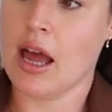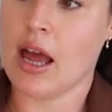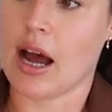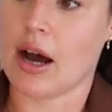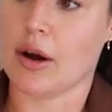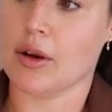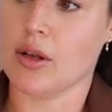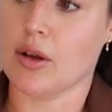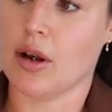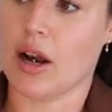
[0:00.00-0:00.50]

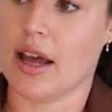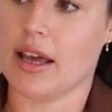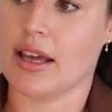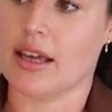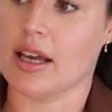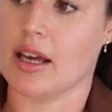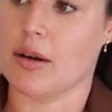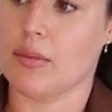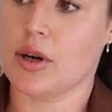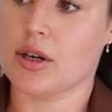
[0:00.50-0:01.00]
how you
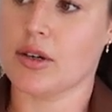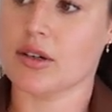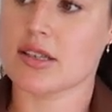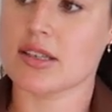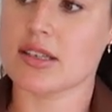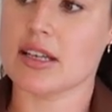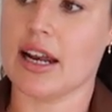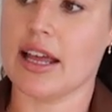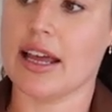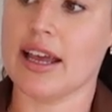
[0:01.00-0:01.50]
like it.
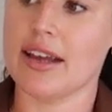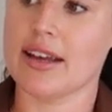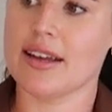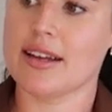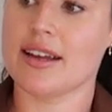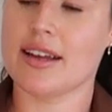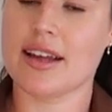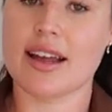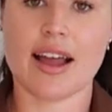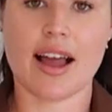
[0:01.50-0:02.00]
Personally,
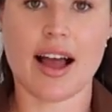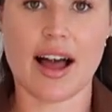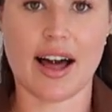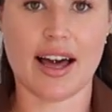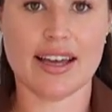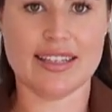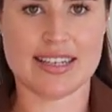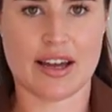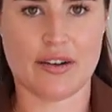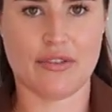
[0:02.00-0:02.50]

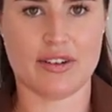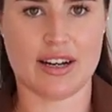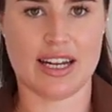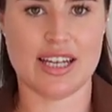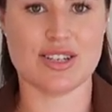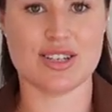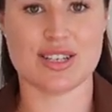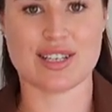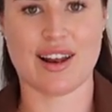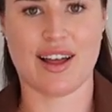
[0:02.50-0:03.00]
I
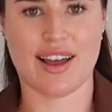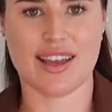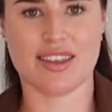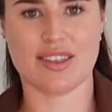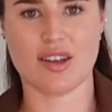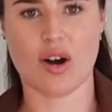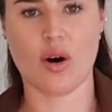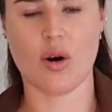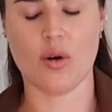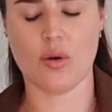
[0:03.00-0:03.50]
definitely just like
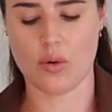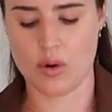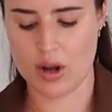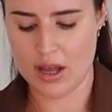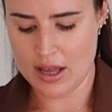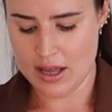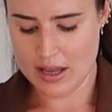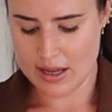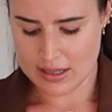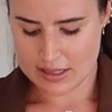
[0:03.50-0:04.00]
the whole
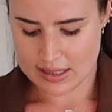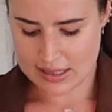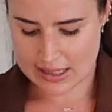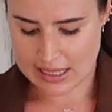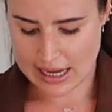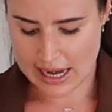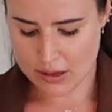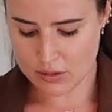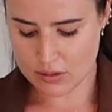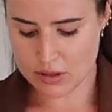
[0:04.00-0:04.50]

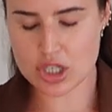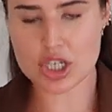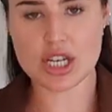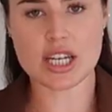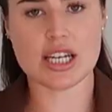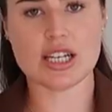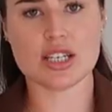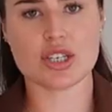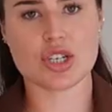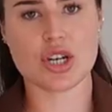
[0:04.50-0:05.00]

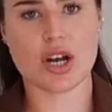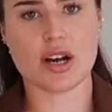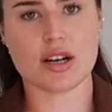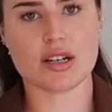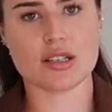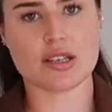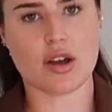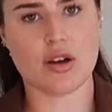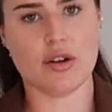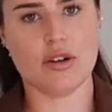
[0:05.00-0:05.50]
slouchy
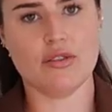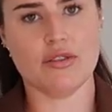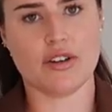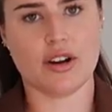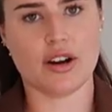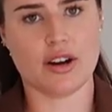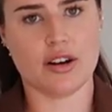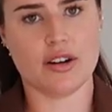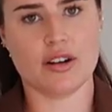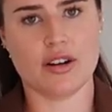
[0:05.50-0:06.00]
chucked
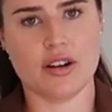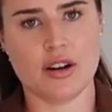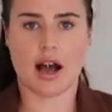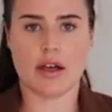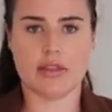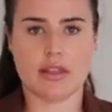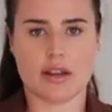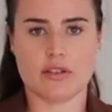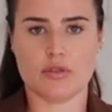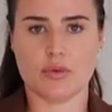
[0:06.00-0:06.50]
over,
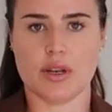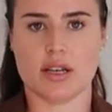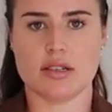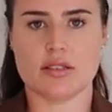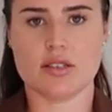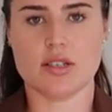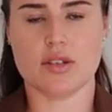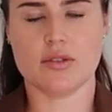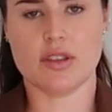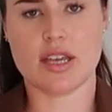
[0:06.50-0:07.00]
and then if we
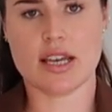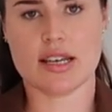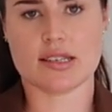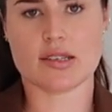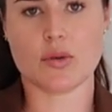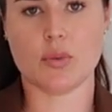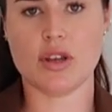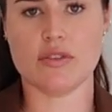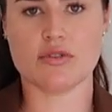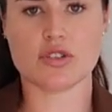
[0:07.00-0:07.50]
undo this
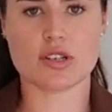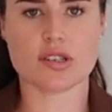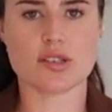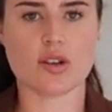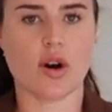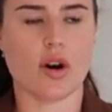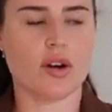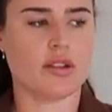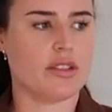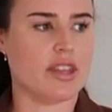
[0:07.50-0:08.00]
we've just
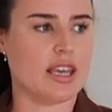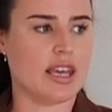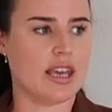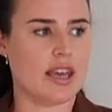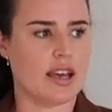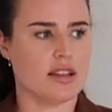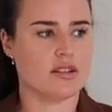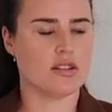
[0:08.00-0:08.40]
got the